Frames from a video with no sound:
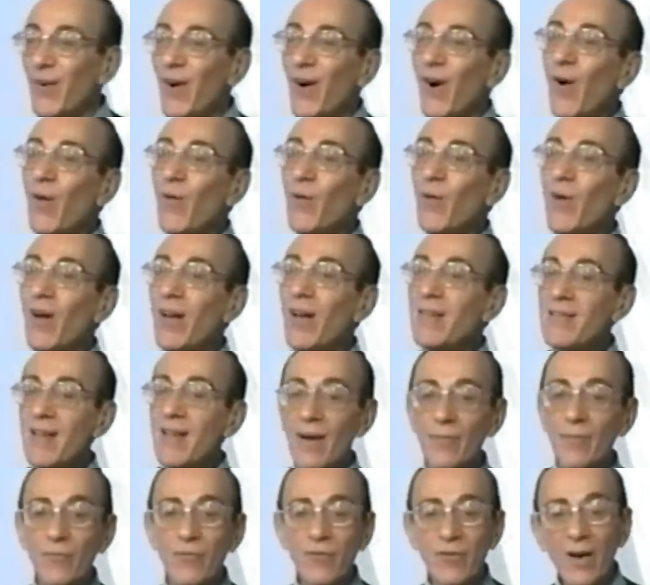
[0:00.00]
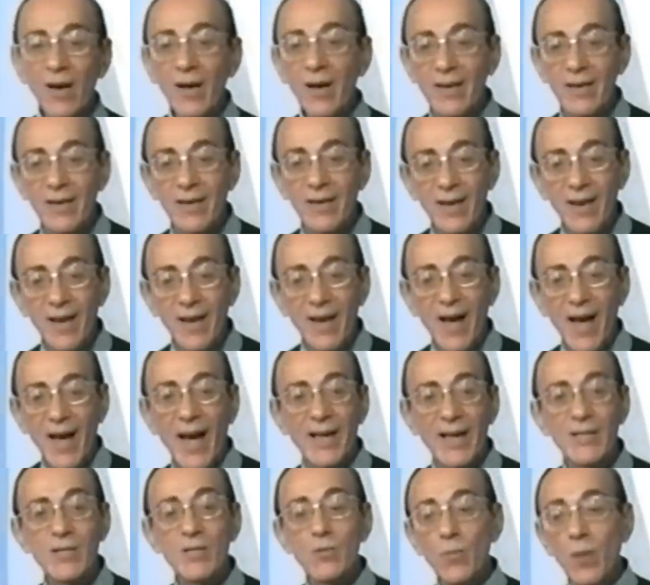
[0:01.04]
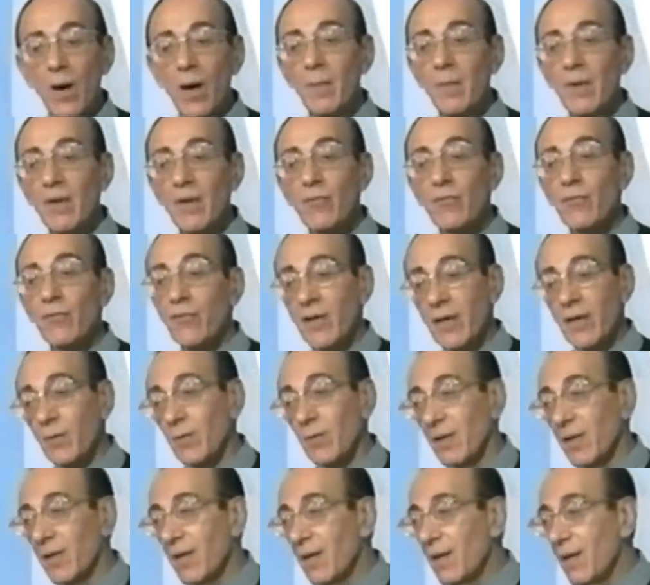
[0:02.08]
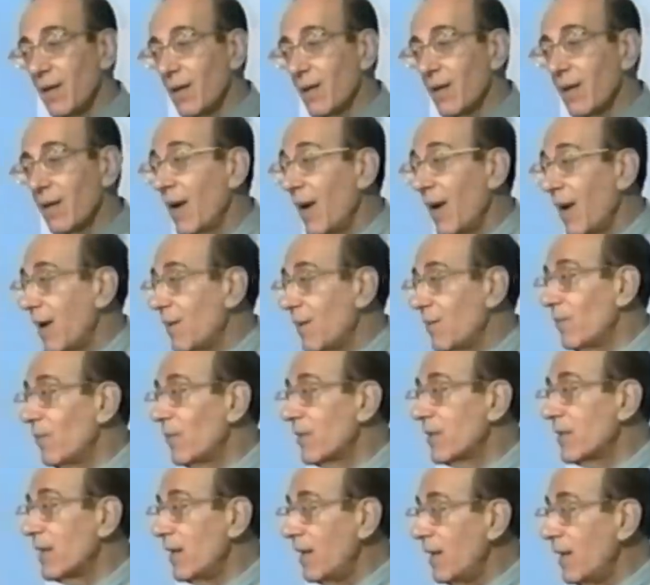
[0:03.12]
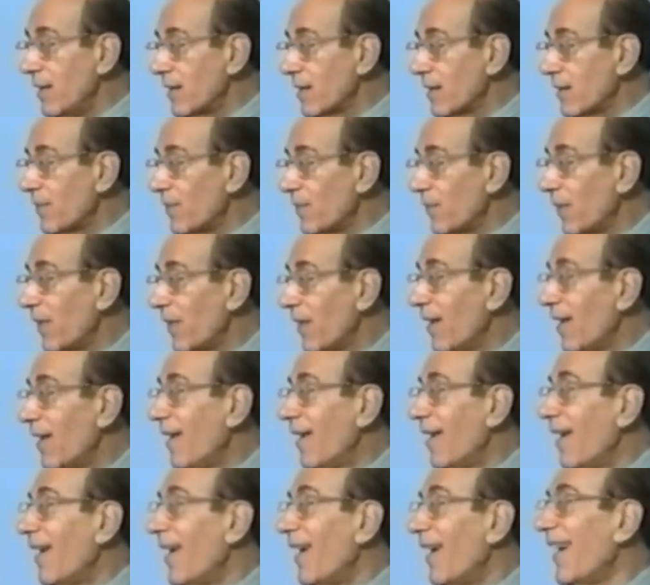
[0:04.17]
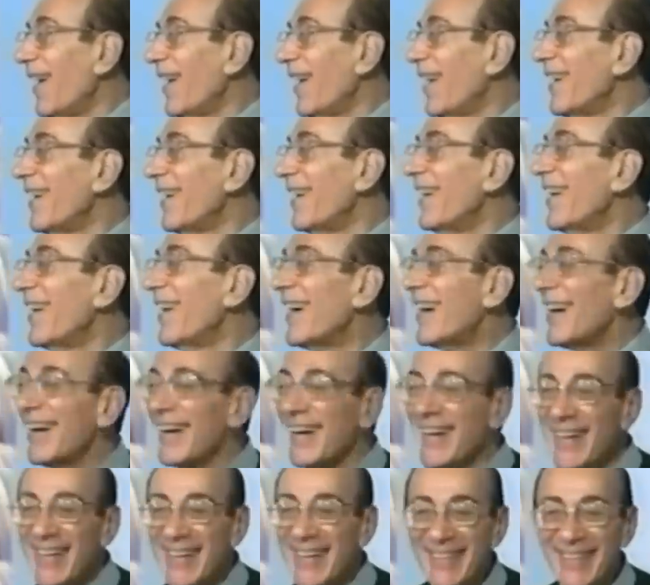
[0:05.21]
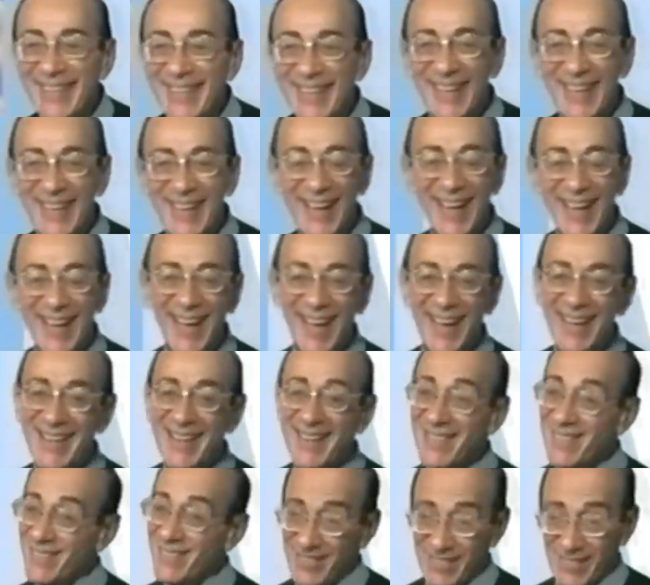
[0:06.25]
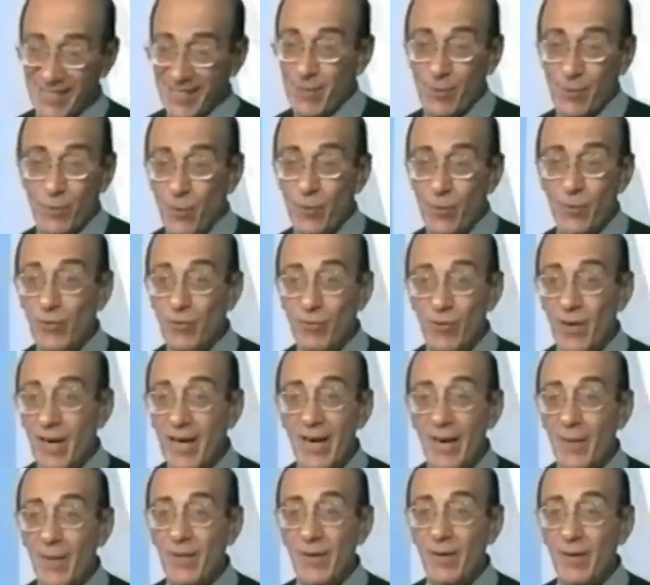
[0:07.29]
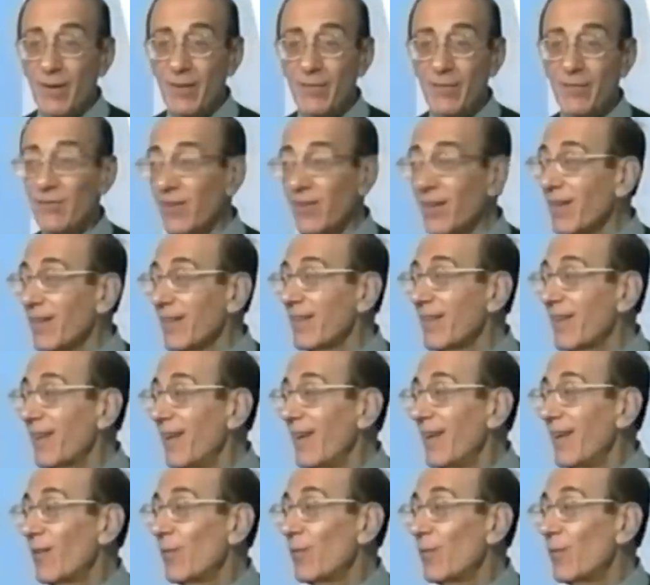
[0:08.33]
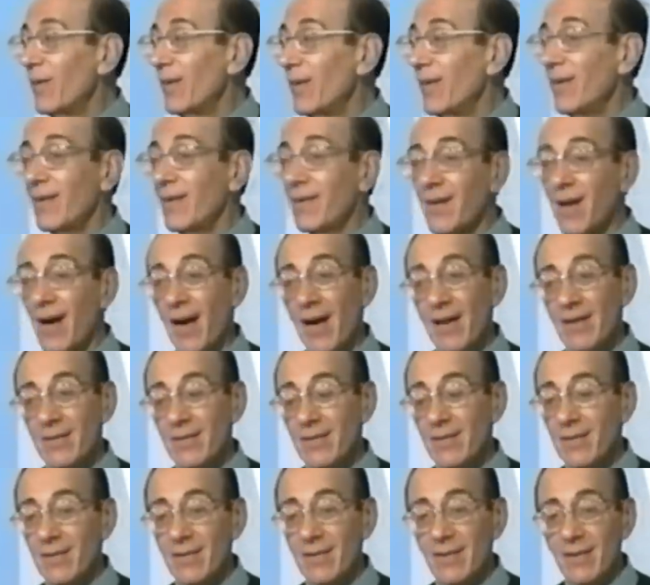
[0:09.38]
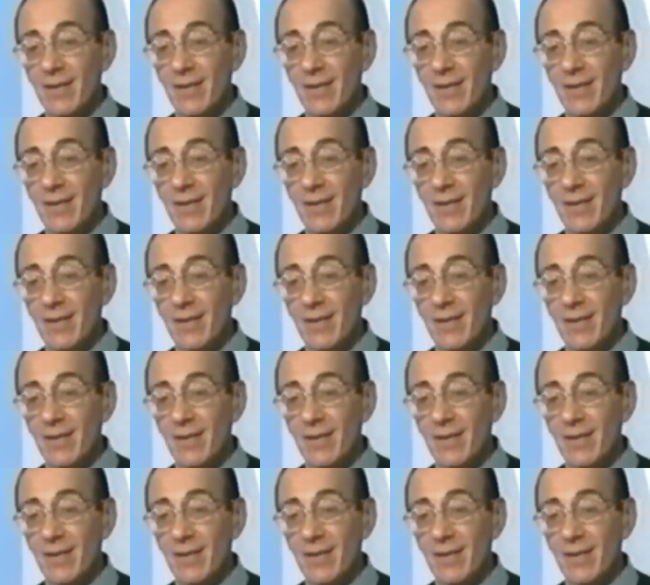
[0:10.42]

we're always up front. And Swami frequently came to eat. And um, since we're right up there up front, we got